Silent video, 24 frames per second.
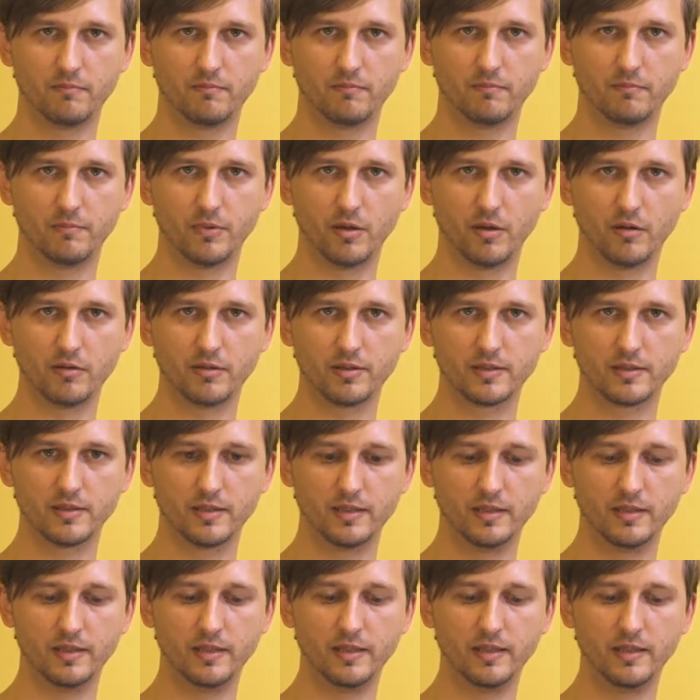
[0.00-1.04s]

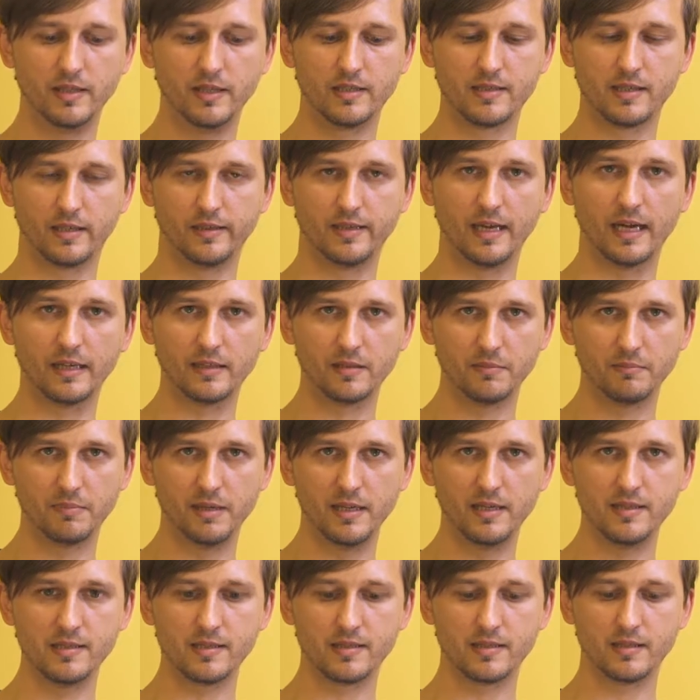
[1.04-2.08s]
it's a
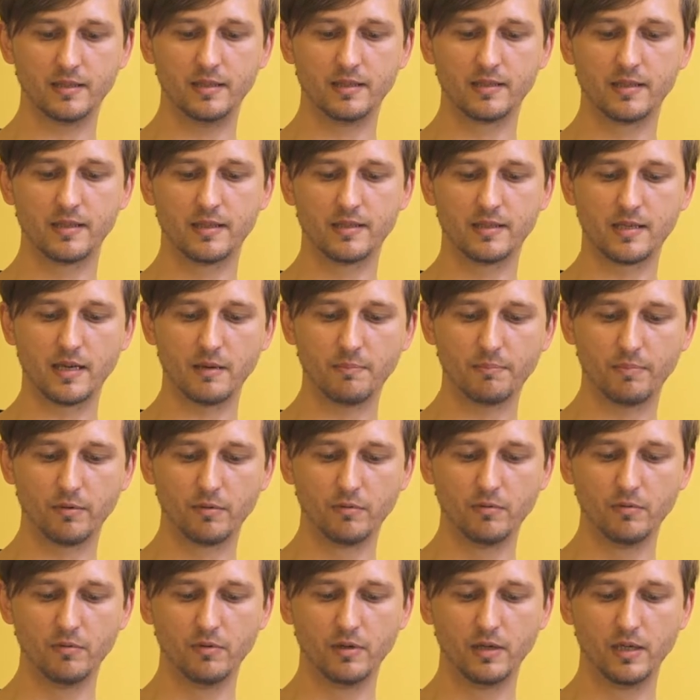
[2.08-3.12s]
database, it's a
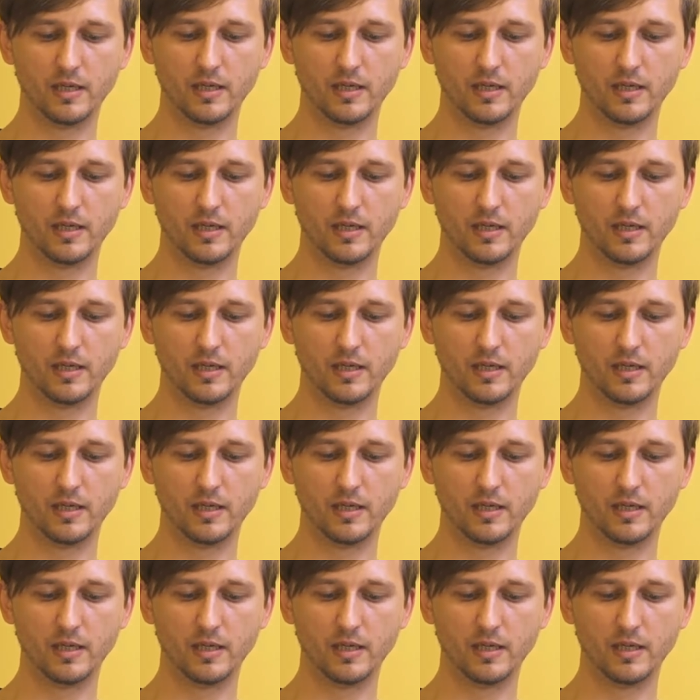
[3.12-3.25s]
CPU,